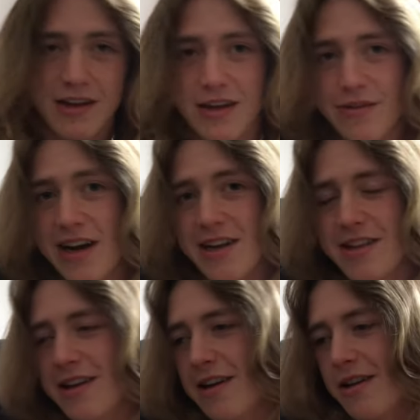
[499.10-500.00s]
If
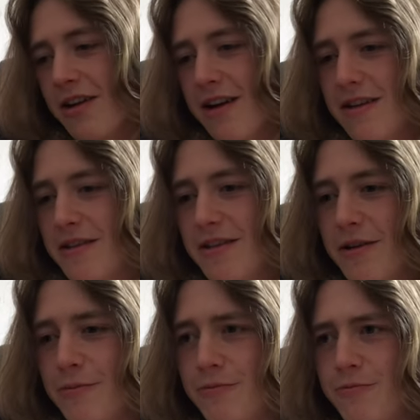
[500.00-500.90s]
anything, like,
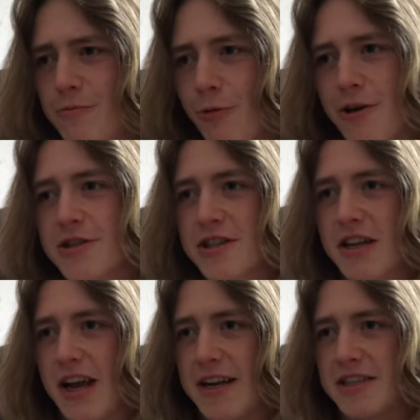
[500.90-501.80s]
the worst
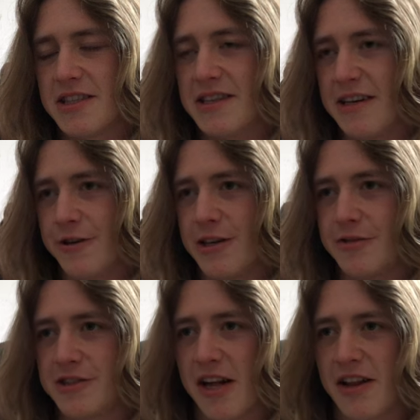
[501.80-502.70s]
case scenario
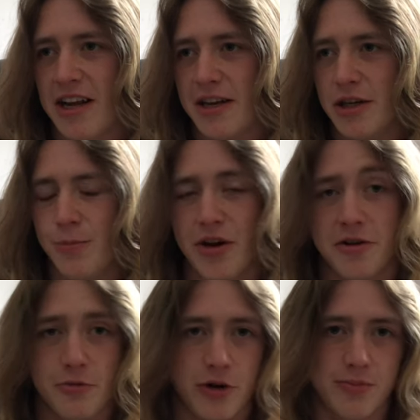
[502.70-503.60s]
is that they end up
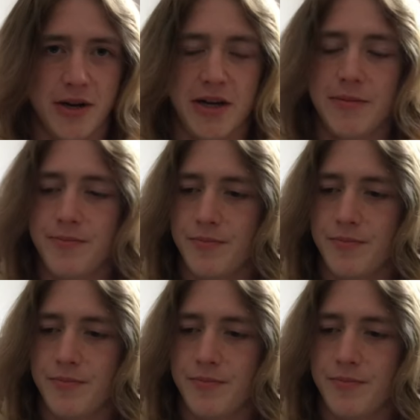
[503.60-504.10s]
under 1 minute,